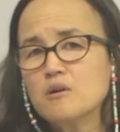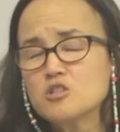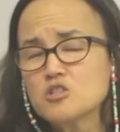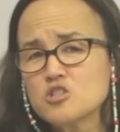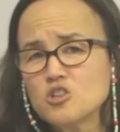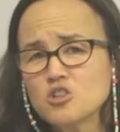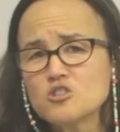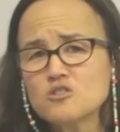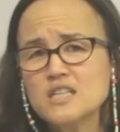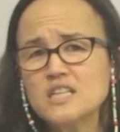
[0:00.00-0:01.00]

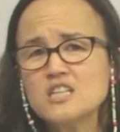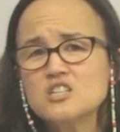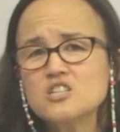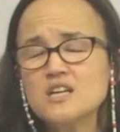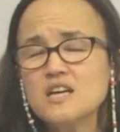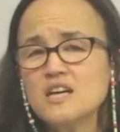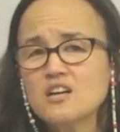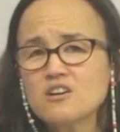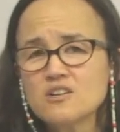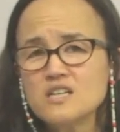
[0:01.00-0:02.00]
surgery to
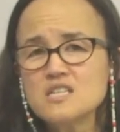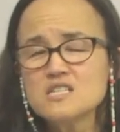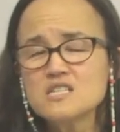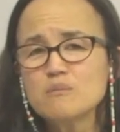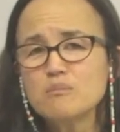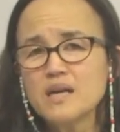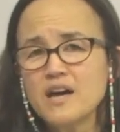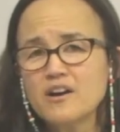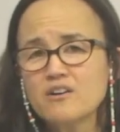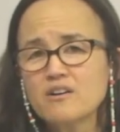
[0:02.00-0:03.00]
increase the
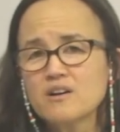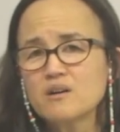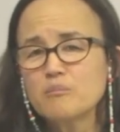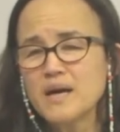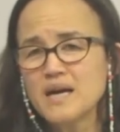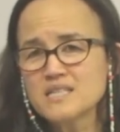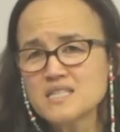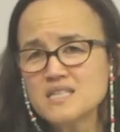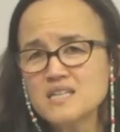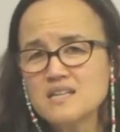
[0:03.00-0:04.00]
bladder
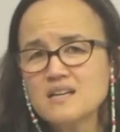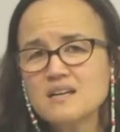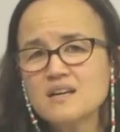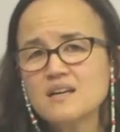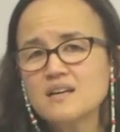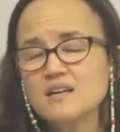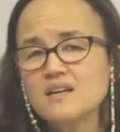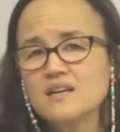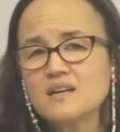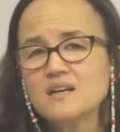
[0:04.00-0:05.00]
capacity,
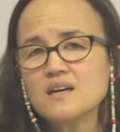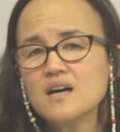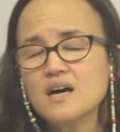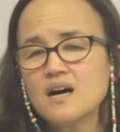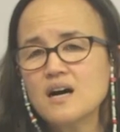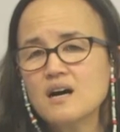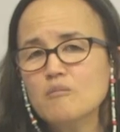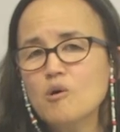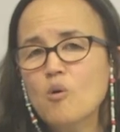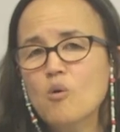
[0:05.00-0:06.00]
and
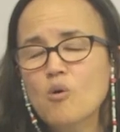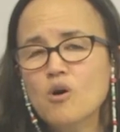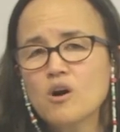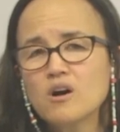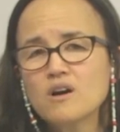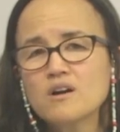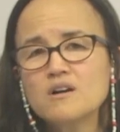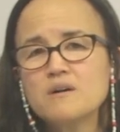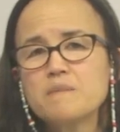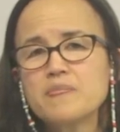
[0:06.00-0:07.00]
or
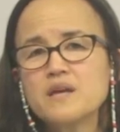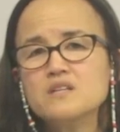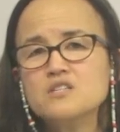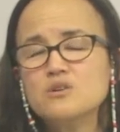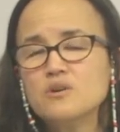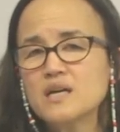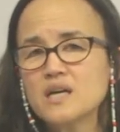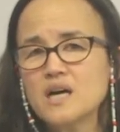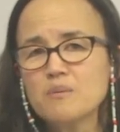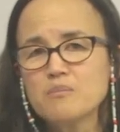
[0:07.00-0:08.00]
doing
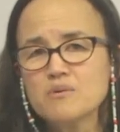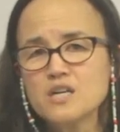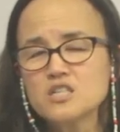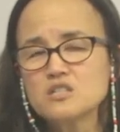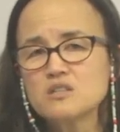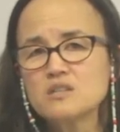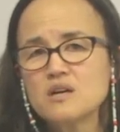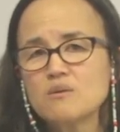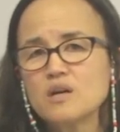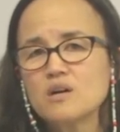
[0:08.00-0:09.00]
an operation
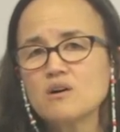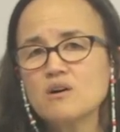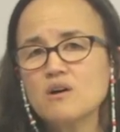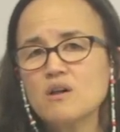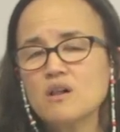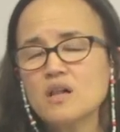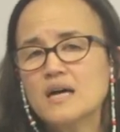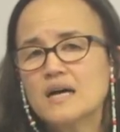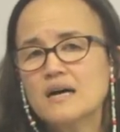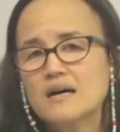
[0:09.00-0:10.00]
that we call
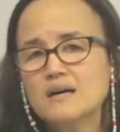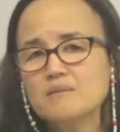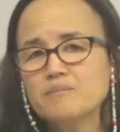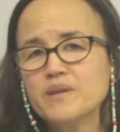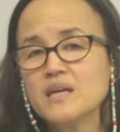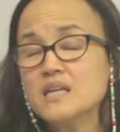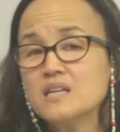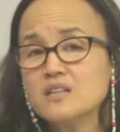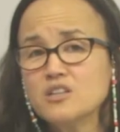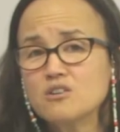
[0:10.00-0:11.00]
an
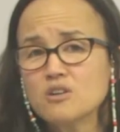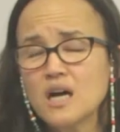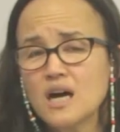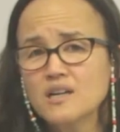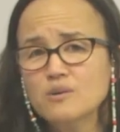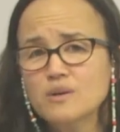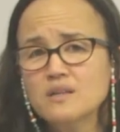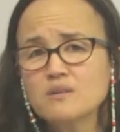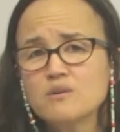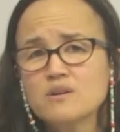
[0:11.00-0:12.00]
ileal
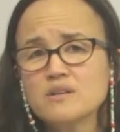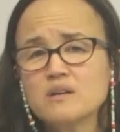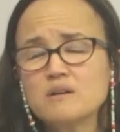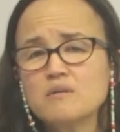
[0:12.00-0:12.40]
conduit, where the